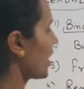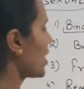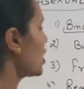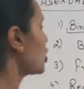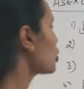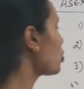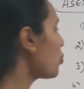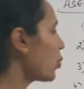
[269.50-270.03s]

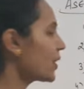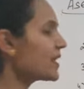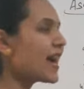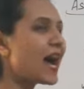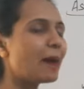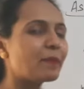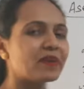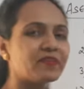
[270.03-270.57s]
So what
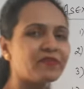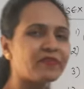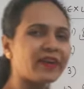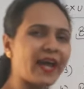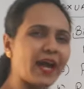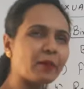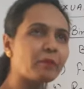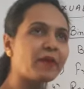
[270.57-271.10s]
happened?
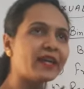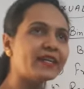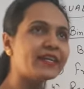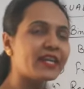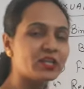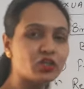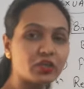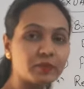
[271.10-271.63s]

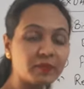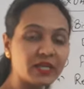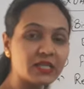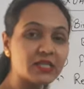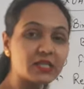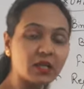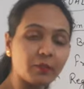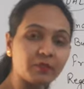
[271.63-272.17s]
Fragmentation means
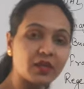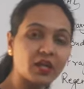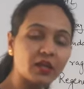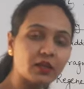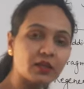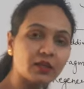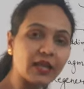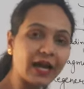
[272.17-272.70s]

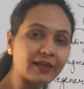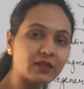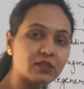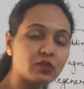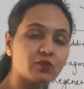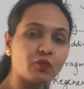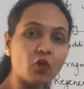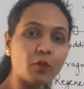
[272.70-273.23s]
something that is
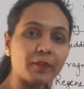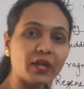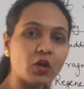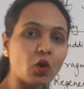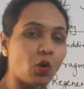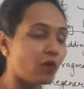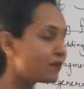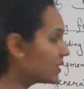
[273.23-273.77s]
forming
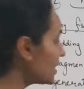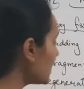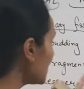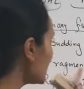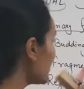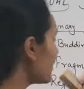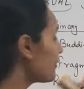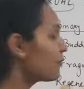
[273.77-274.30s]
of the
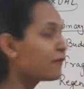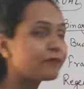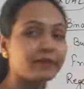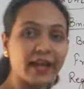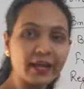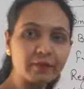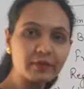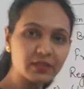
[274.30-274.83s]

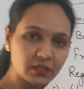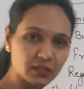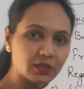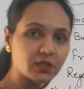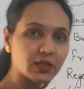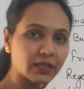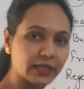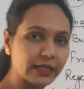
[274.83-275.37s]
fragments.
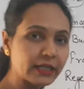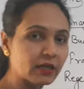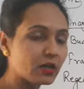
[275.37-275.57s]
Clear?